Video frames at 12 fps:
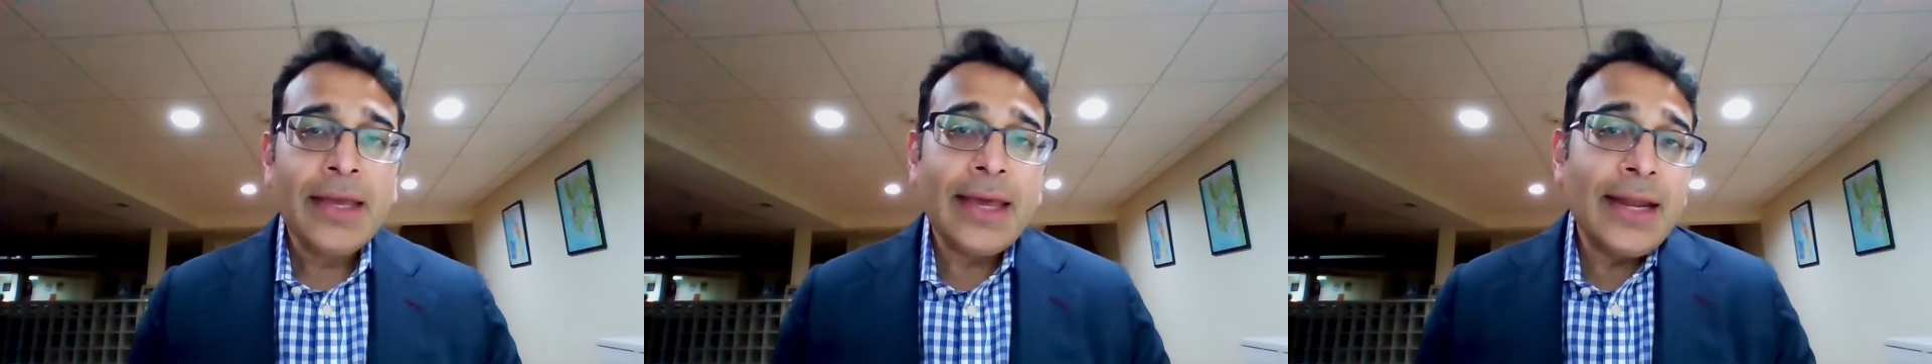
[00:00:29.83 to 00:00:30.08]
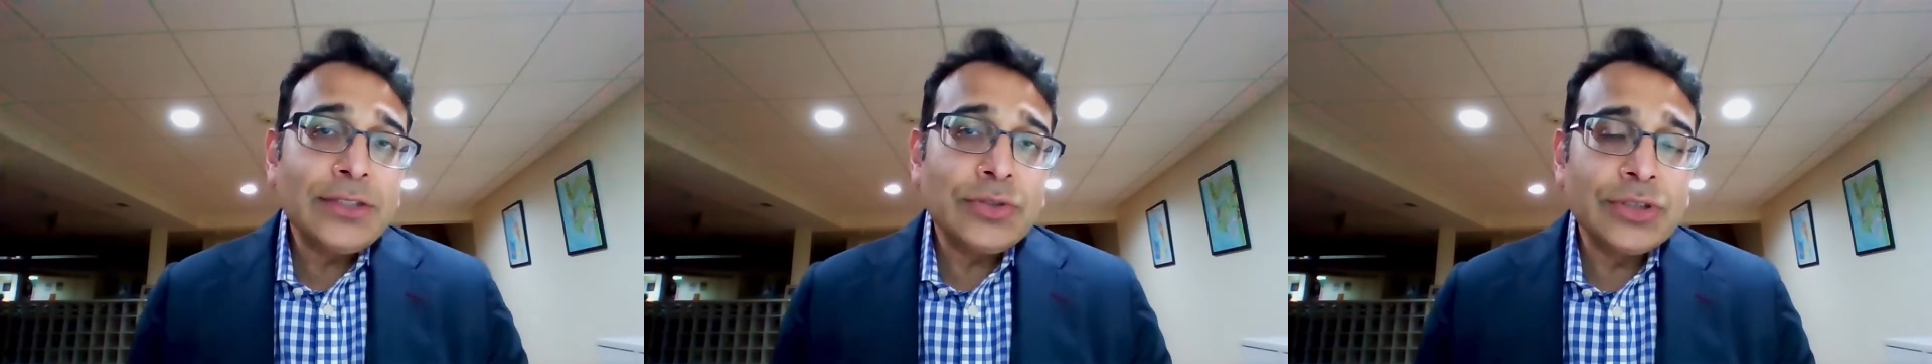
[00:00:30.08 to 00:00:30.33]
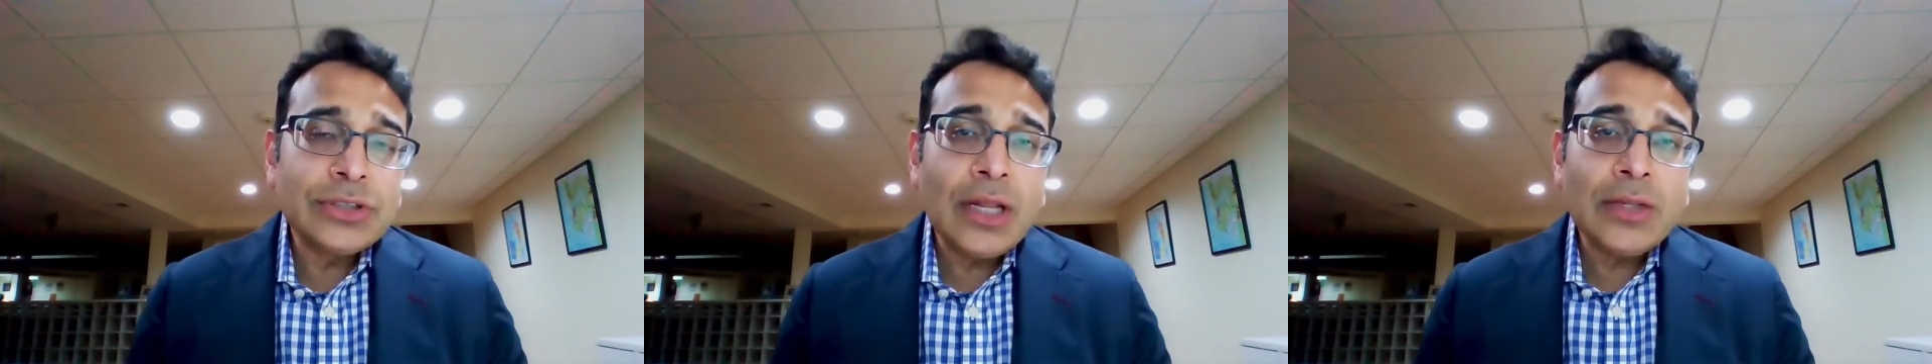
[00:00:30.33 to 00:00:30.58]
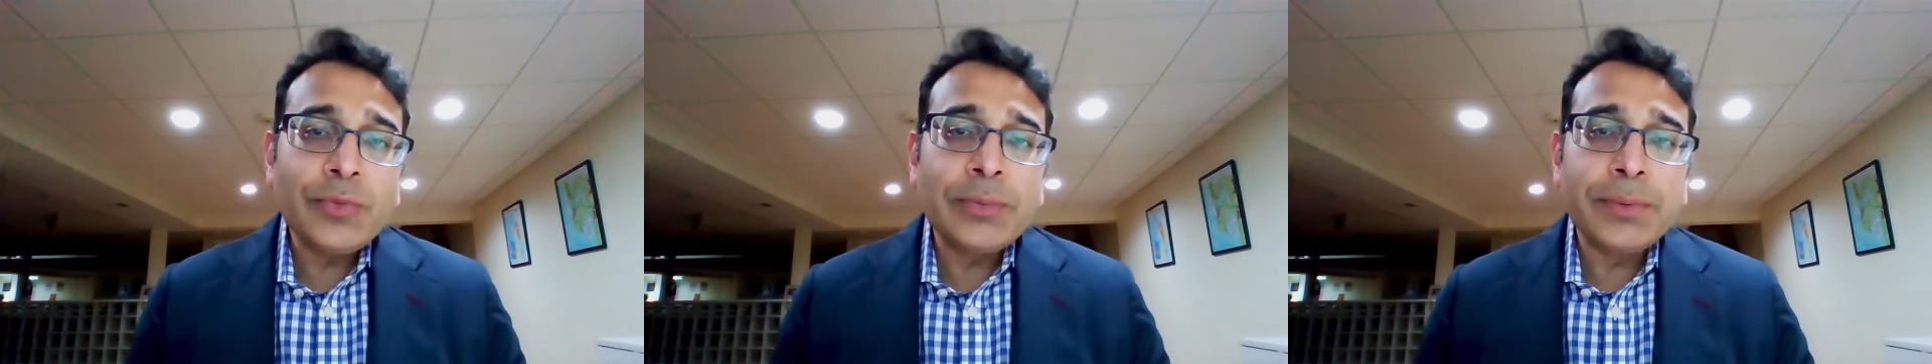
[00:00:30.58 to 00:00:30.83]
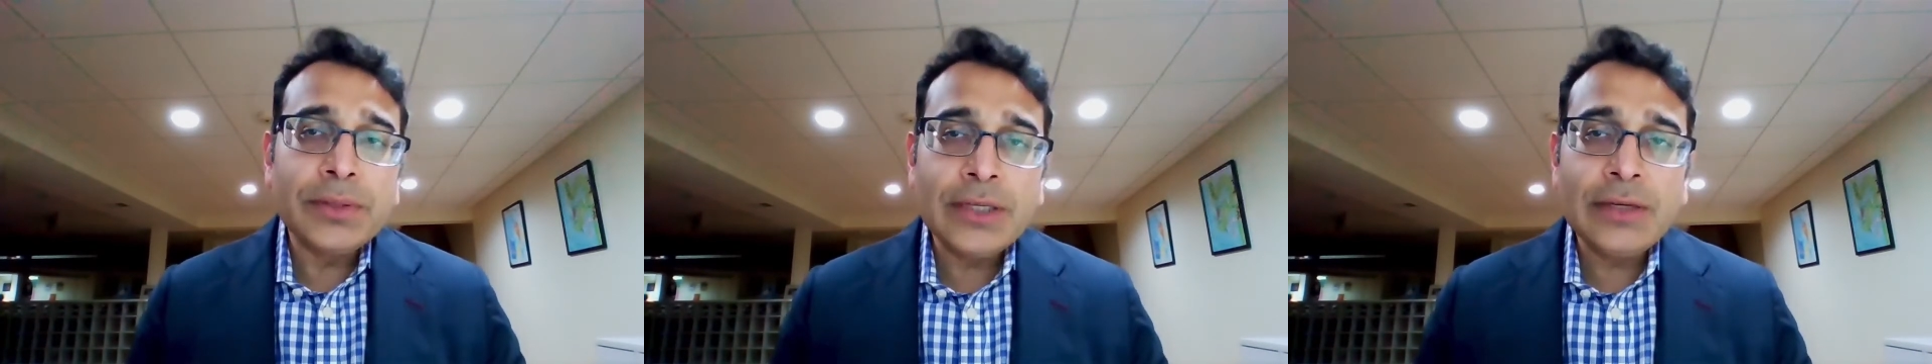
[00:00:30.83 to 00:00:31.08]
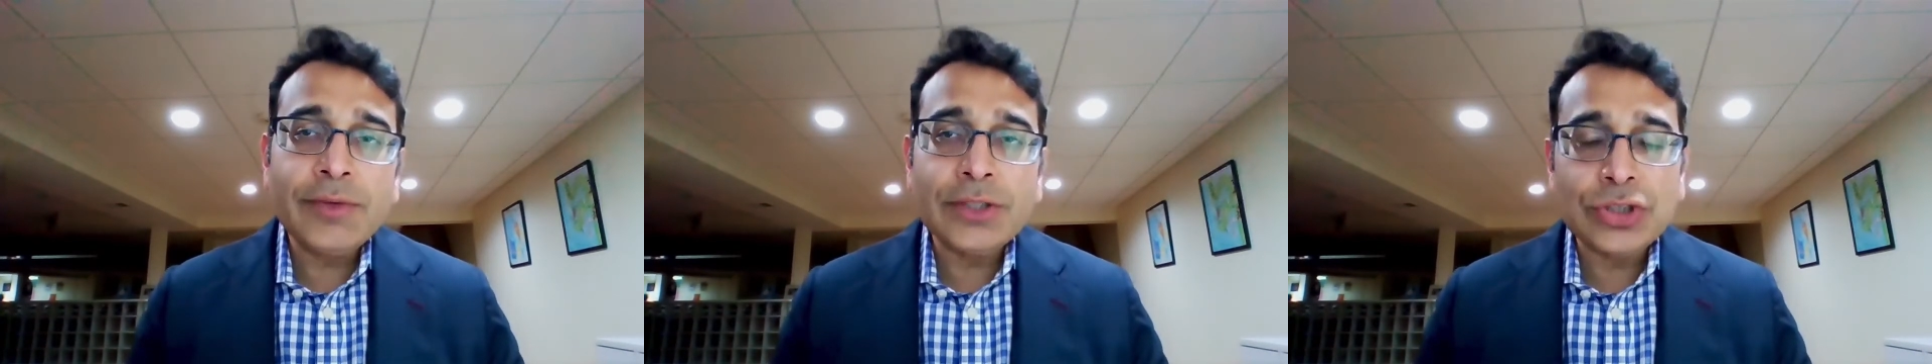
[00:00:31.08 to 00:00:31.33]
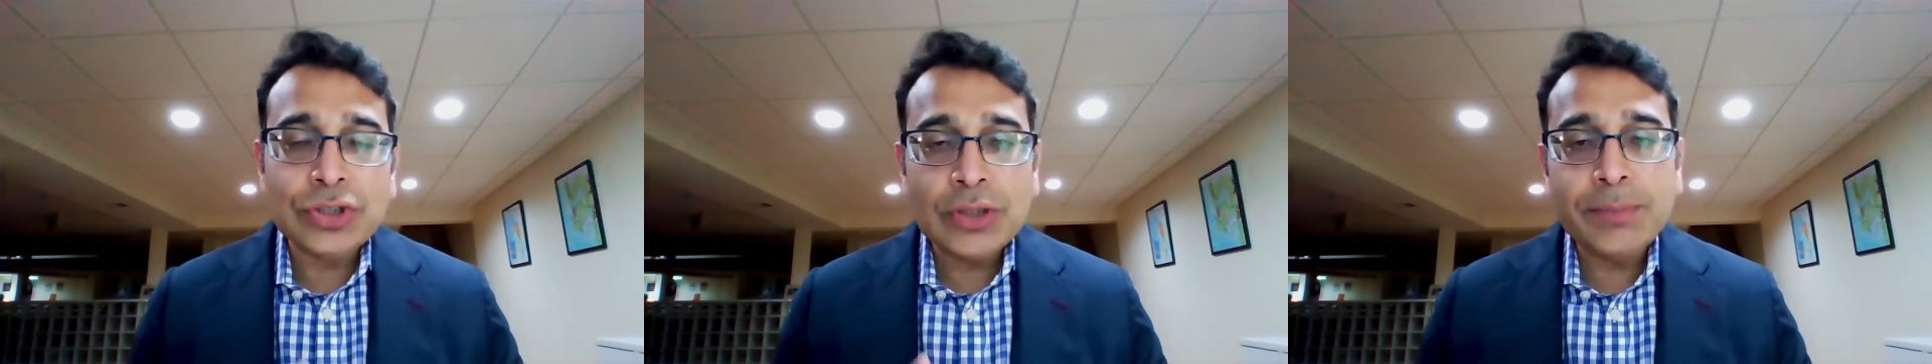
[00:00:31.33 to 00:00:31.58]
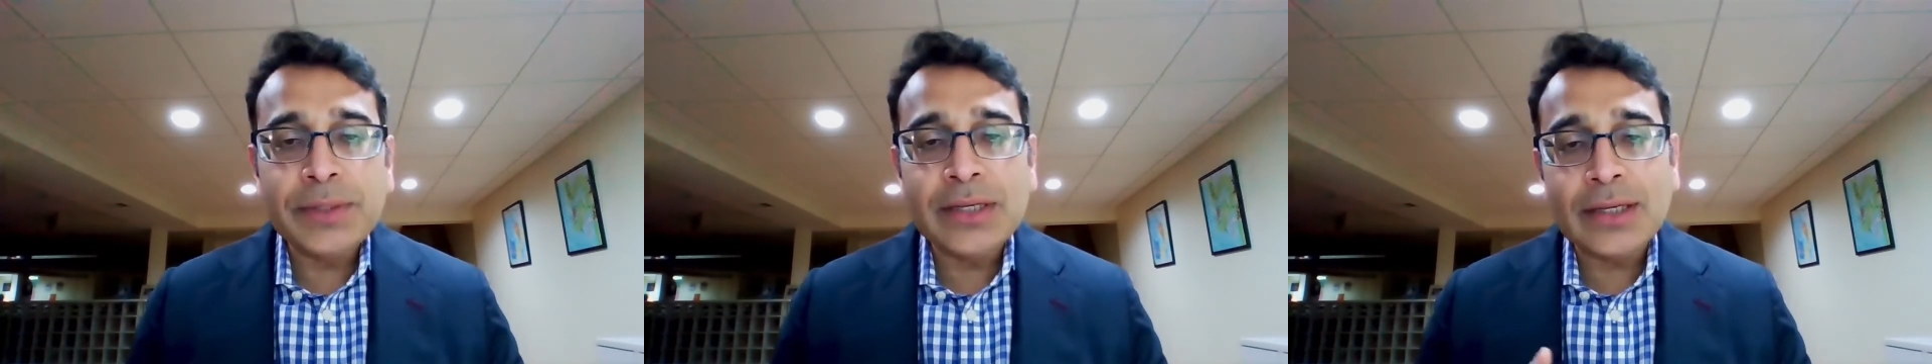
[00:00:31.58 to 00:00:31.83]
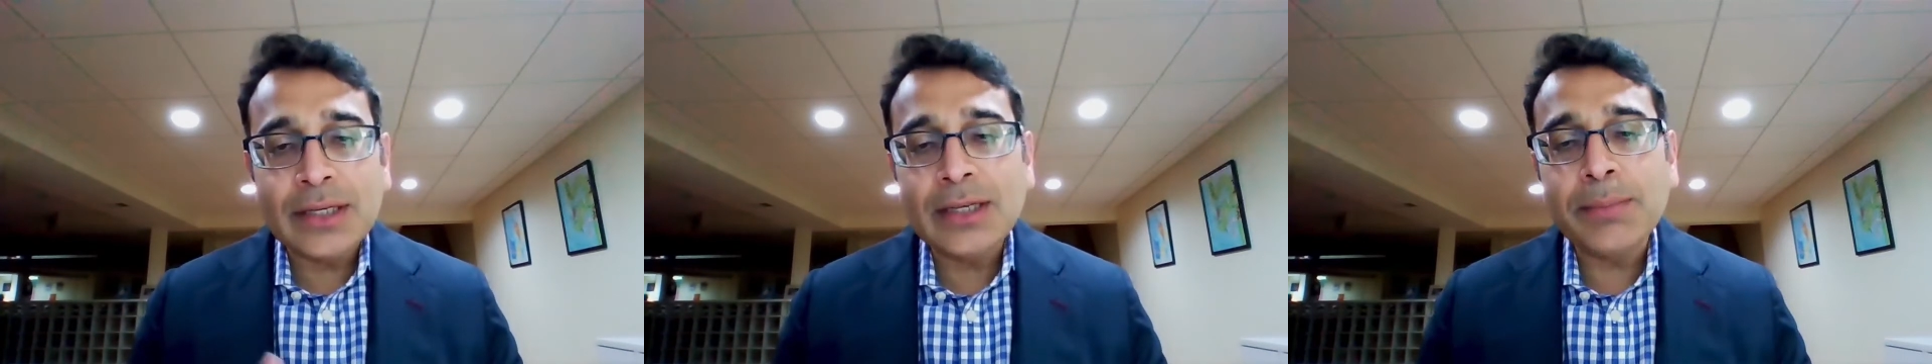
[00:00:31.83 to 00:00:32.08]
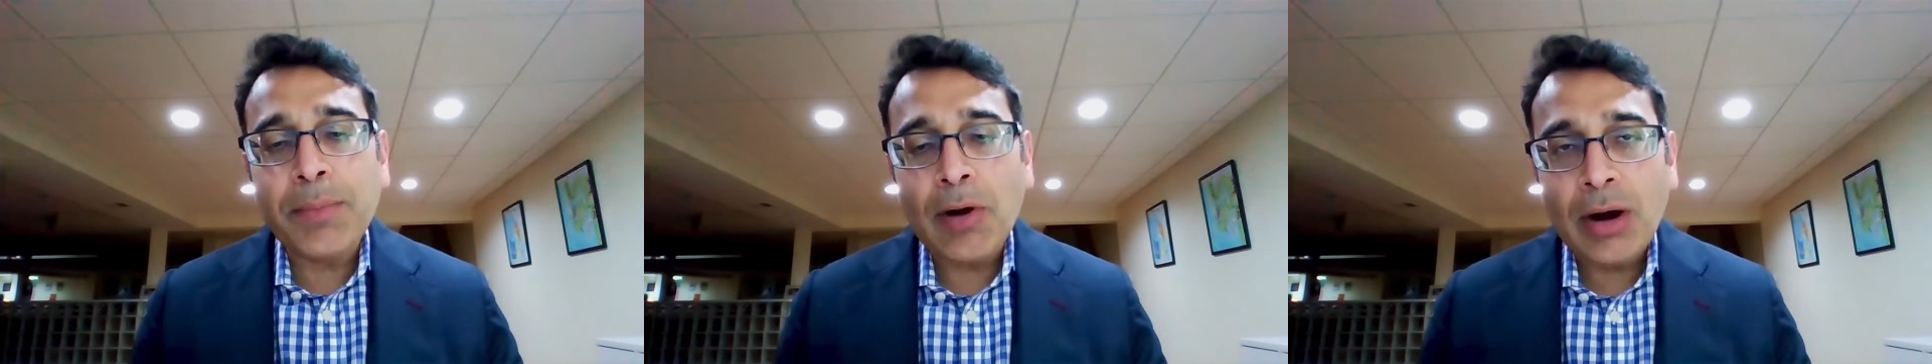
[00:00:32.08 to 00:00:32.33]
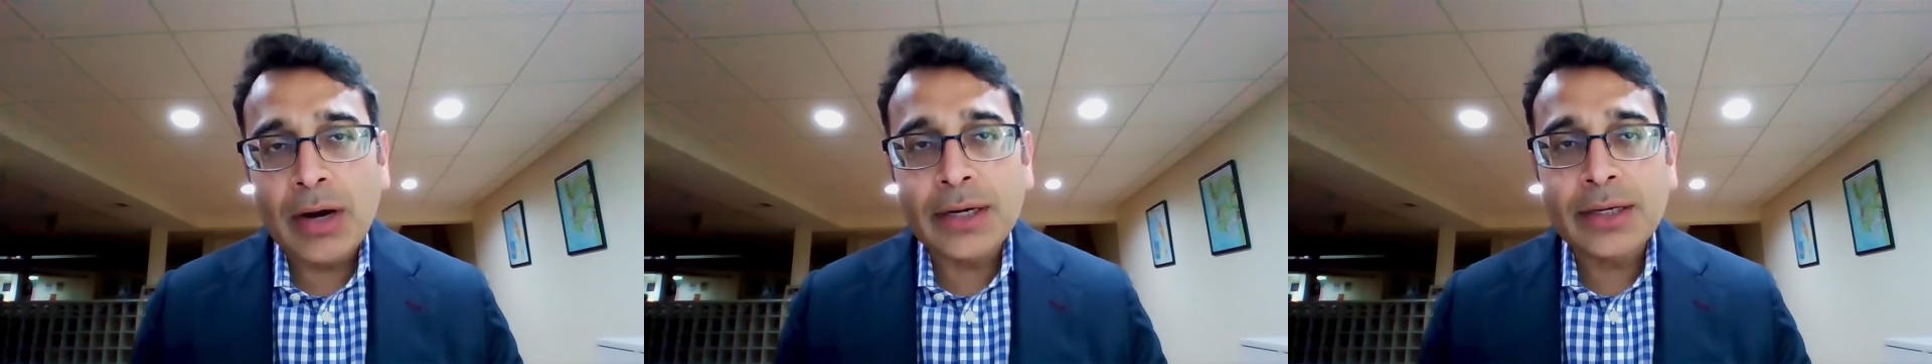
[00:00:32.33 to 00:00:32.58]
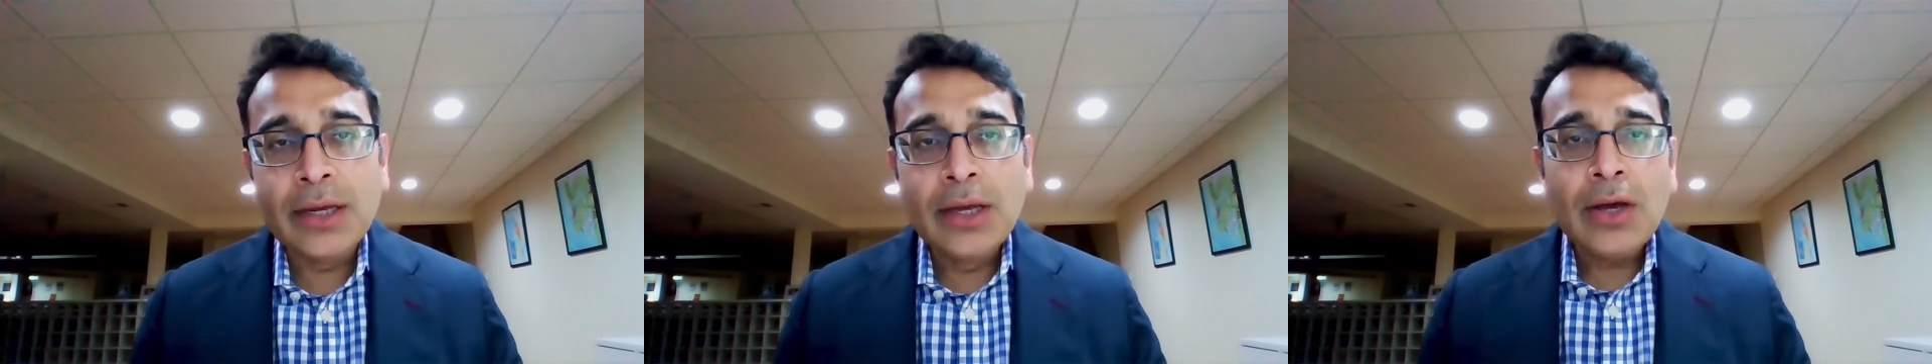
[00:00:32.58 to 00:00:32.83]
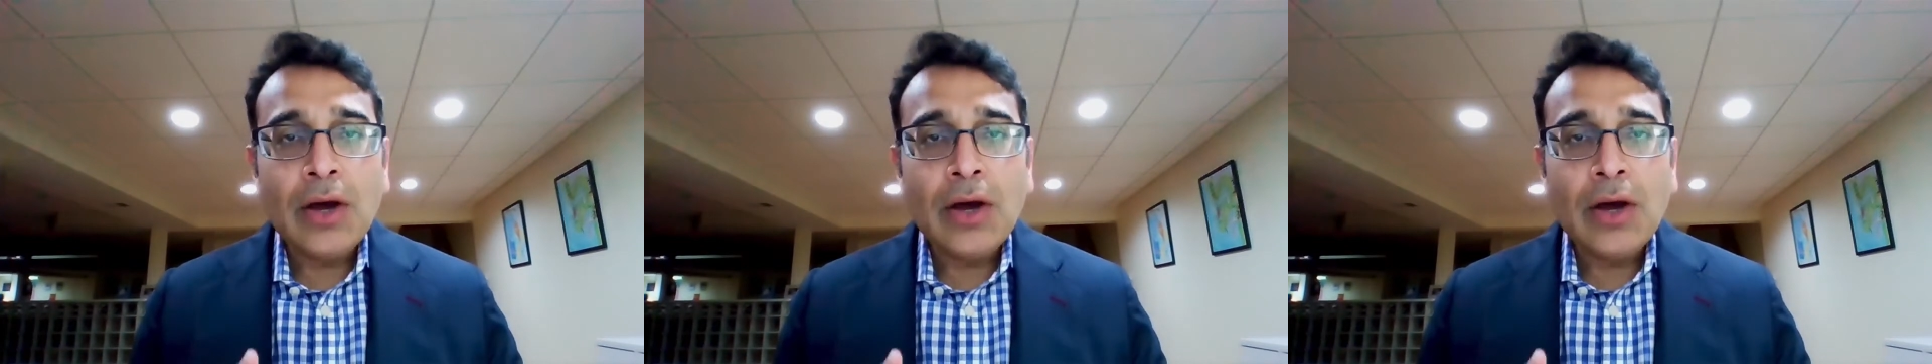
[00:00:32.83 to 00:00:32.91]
And as a result, we believe it should be a key part